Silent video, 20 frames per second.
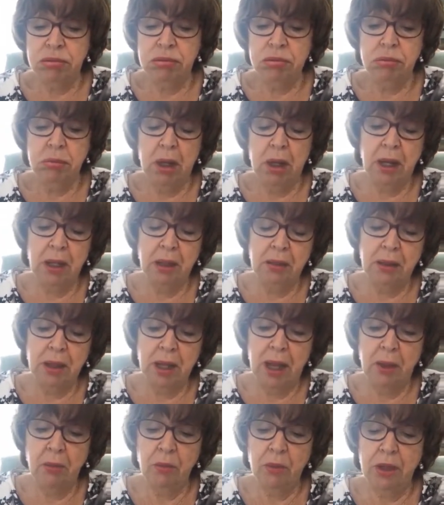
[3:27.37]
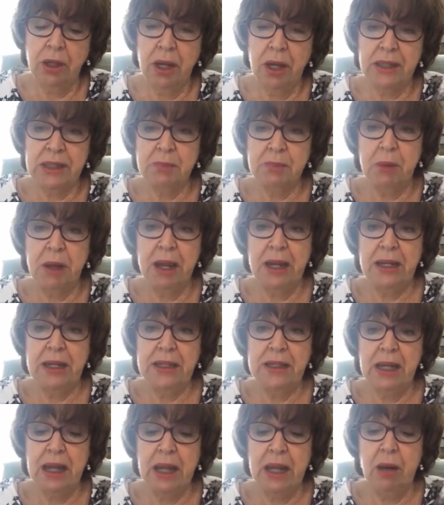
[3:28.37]
well, how can I explain
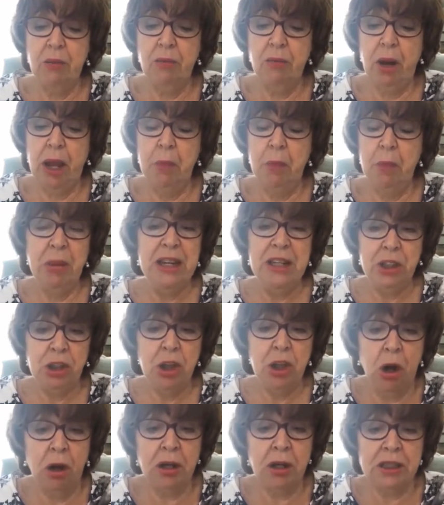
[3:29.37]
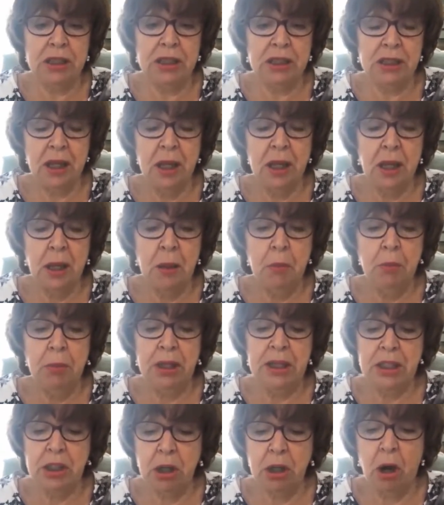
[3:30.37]
it? Being targeted
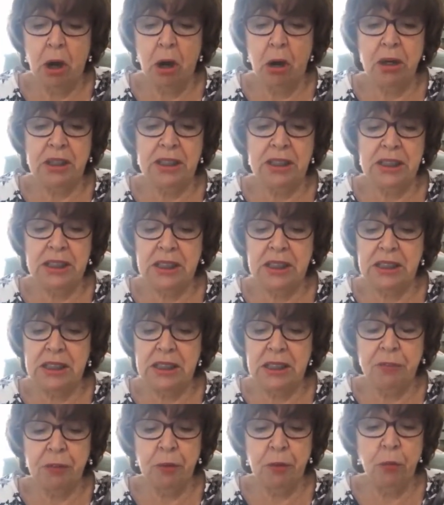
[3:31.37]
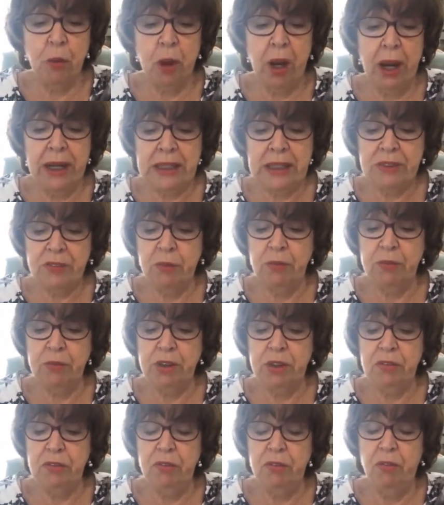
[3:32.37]
in different ways
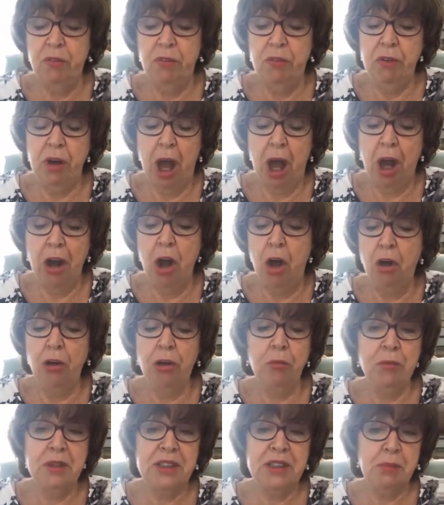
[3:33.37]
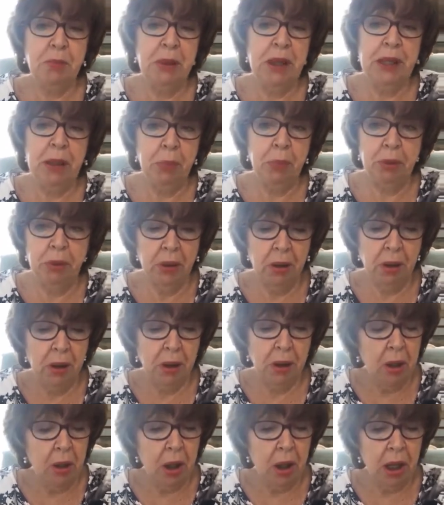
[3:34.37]
from anonymous people,
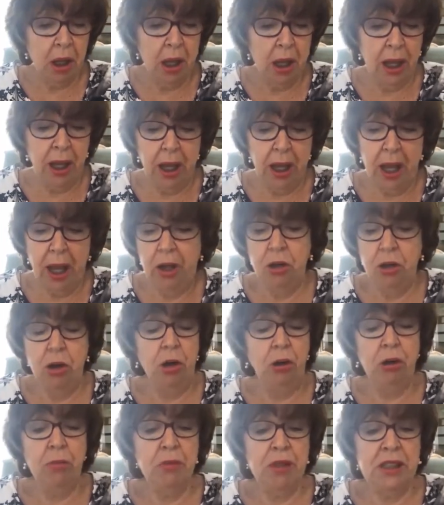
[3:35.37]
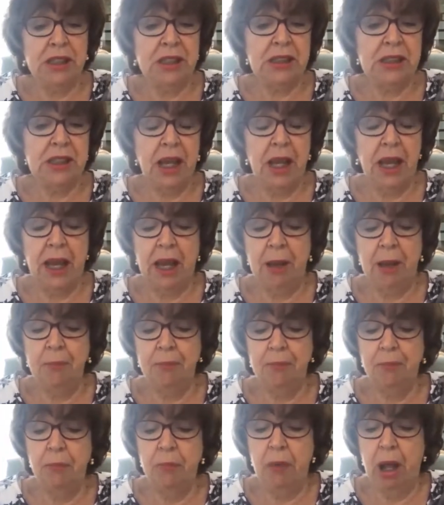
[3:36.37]
anonymously
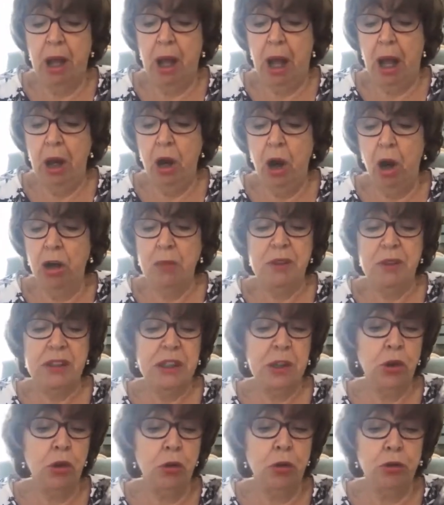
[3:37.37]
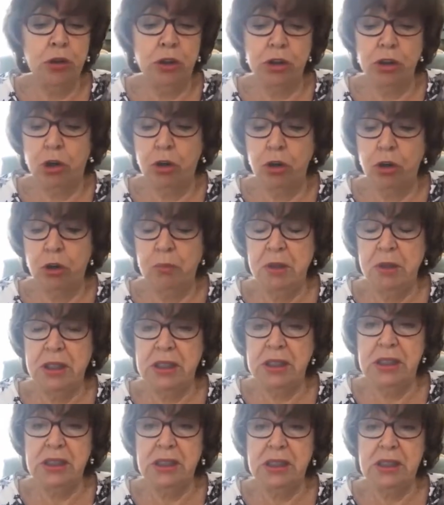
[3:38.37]
authored
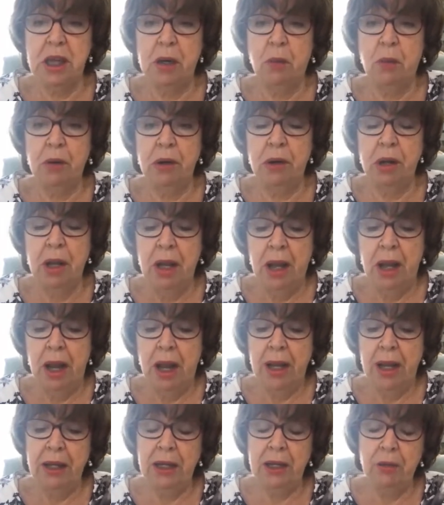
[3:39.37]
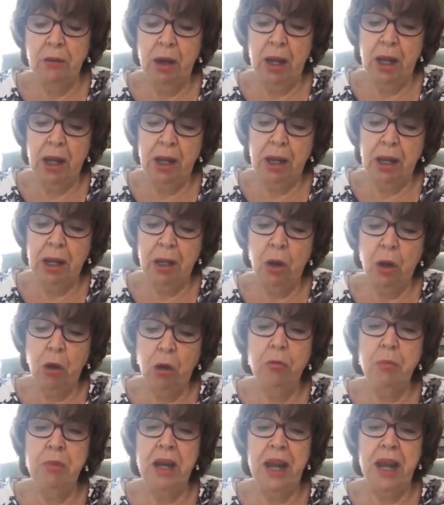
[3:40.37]
documents and so on. And it
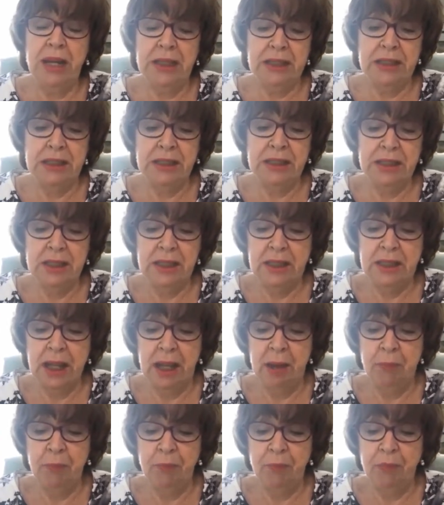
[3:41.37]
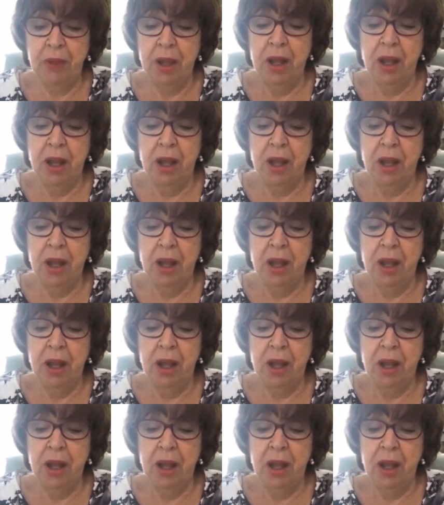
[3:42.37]
culminated in